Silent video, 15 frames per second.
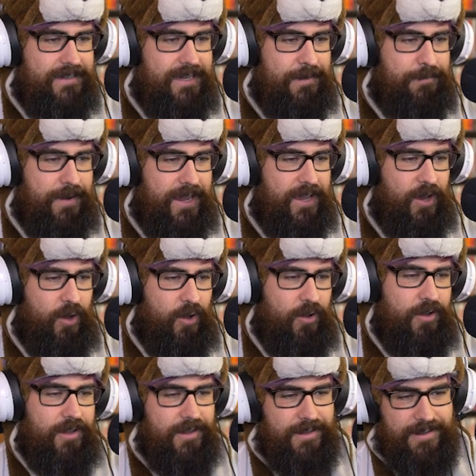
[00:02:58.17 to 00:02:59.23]

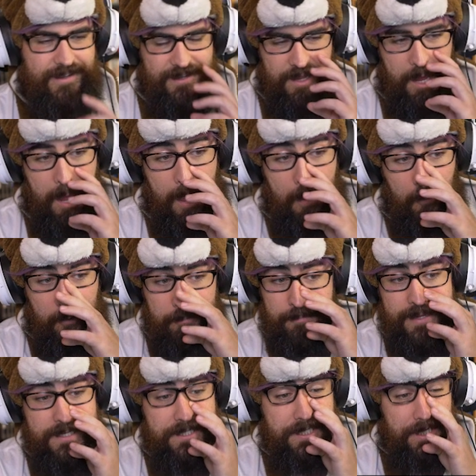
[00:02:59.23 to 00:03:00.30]
Typical. When
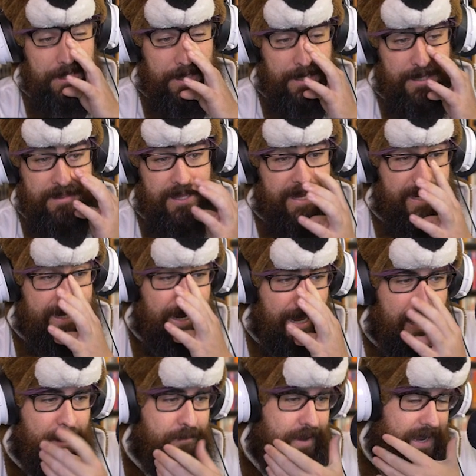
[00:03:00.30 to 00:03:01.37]
men see the the heat
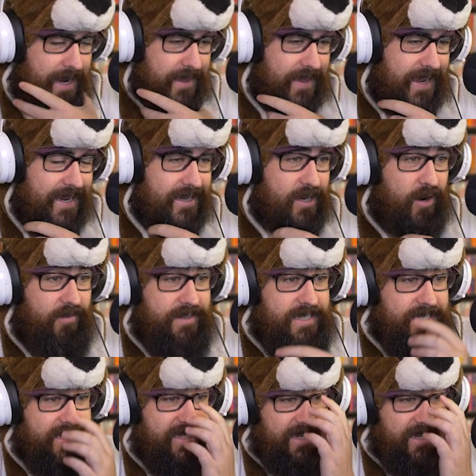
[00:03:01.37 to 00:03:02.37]
I'm packing, they get nervous and